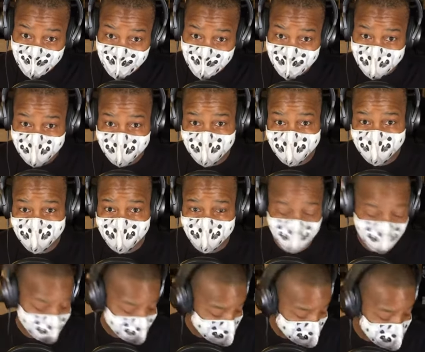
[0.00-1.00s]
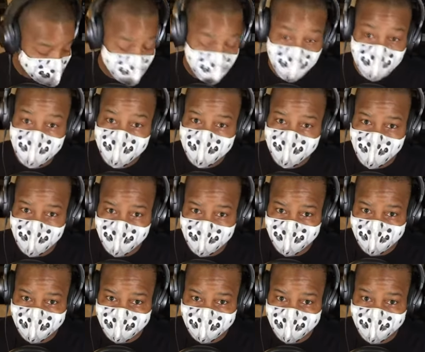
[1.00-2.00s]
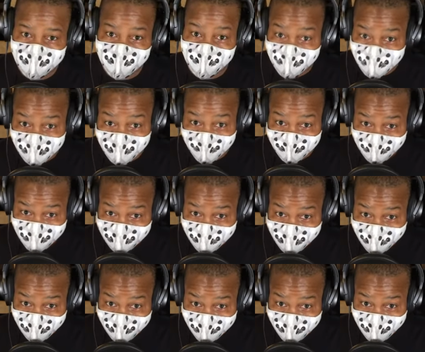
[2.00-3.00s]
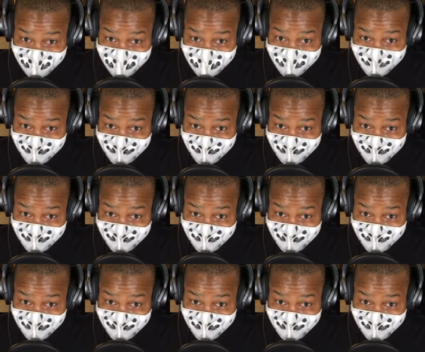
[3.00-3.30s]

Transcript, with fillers: it states that within 30 days of the incident,